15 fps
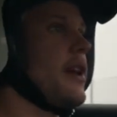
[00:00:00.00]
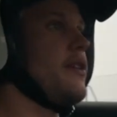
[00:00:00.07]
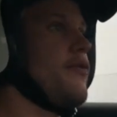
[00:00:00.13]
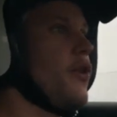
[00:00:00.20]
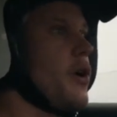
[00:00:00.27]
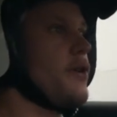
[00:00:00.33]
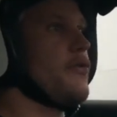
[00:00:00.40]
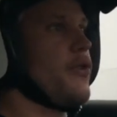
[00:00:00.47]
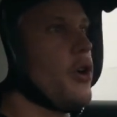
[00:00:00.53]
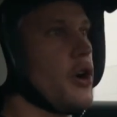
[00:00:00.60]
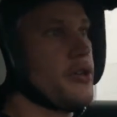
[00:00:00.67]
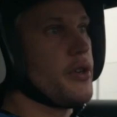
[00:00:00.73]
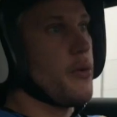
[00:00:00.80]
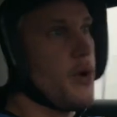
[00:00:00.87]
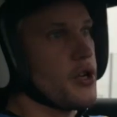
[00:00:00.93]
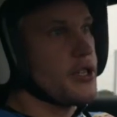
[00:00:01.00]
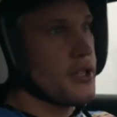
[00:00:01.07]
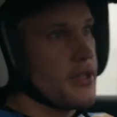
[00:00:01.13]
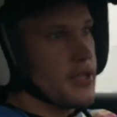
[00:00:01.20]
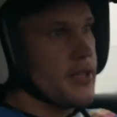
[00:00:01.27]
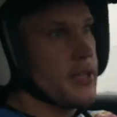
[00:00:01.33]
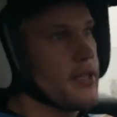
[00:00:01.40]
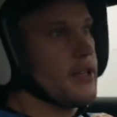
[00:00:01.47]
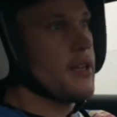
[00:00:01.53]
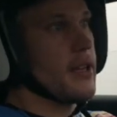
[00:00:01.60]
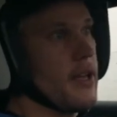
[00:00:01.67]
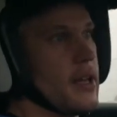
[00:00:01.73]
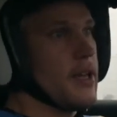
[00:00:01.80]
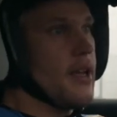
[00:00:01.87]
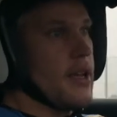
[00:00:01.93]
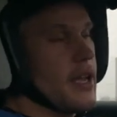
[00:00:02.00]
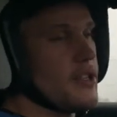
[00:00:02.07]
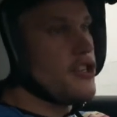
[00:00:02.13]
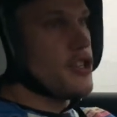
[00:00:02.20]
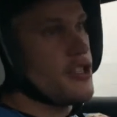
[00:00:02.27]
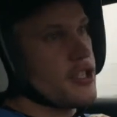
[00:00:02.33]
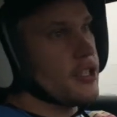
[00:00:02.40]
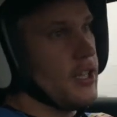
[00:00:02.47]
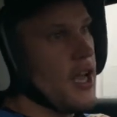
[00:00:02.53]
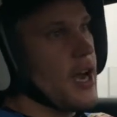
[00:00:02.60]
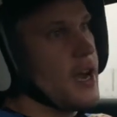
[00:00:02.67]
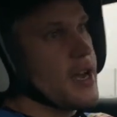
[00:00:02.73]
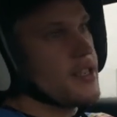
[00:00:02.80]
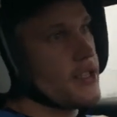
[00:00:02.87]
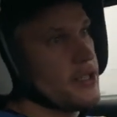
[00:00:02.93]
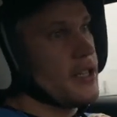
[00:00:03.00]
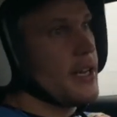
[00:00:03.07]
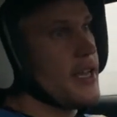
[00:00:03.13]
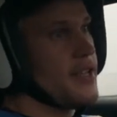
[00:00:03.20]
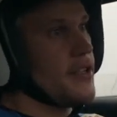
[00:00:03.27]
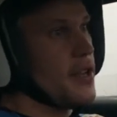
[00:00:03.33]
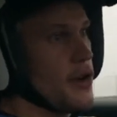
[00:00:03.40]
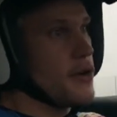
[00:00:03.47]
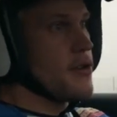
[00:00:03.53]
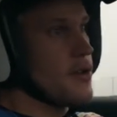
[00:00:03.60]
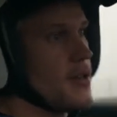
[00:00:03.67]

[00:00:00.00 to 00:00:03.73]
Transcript: Evora 400 wasn't. It just slides underneath you